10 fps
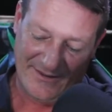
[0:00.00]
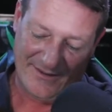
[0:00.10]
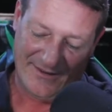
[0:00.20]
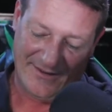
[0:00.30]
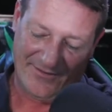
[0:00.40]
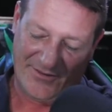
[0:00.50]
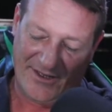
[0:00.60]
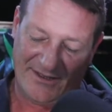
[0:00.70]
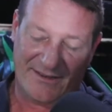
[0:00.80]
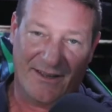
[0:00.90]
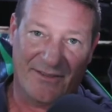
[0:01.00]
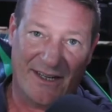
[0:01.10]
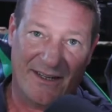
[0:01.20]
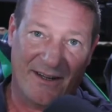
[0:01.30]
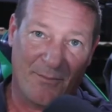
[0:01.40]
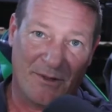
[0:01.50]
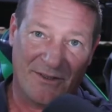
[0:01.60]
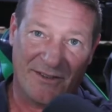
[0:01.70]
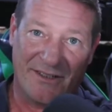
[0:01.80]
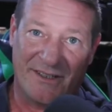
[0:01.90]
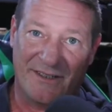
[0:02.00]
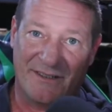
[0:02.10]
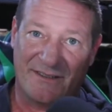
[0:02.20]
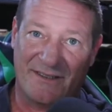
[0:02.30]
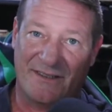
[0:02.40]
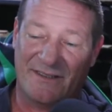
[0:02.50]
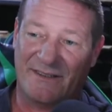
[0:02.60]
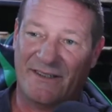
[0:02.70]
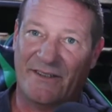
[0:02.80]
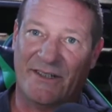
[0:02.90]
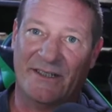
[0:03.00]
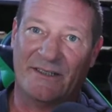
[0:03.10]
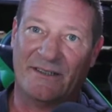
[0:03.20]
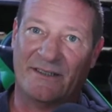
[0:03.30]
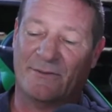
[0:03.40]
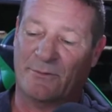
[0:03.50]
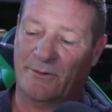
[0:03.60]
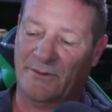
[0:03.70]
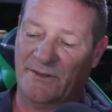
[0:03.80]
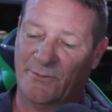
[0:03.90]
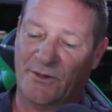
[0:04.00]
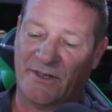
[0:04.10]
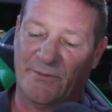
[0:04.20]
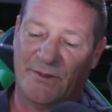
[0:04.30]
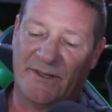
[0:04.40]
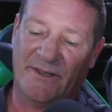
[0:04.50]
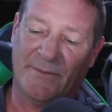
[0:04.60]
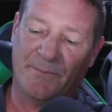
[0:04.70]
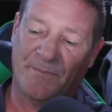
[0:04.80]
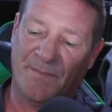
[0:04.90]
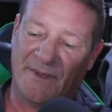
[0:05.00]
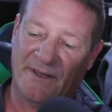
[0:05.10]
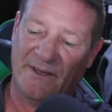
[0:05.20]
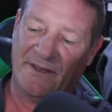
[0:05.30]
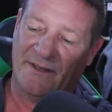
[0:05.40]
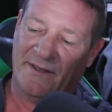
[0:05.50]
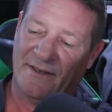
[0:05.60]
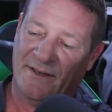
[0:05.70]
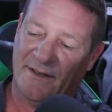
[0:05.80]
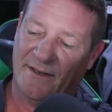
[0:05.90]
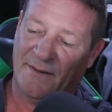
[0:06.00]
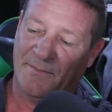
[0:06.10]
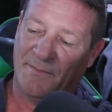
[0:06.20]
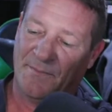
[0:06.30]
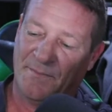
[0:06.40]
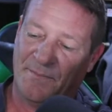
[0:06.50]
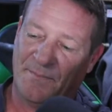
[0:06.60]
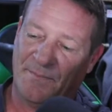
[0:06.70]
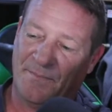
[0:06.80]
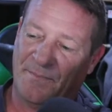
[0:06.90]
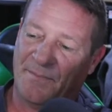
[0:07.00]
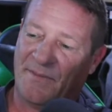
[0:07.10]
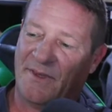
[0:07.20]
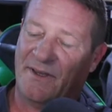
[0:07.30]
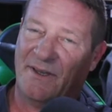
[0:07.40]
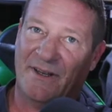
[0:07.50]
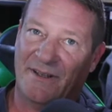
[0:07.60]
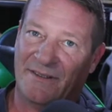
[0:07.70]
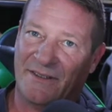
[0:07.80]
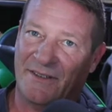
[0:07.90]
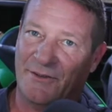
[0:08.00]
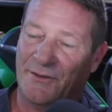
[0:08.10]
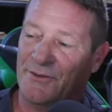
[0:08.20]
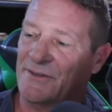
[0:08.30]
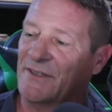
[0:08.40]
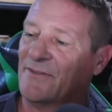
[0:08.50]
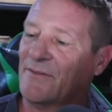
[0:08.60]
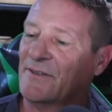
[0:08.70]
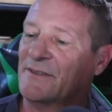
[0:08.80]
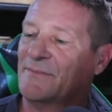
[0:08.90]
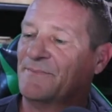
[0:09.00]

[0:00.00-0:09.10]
Uh, if you guys haven't had an opportunity to see the series where we was working with him, um, it is a huge difference.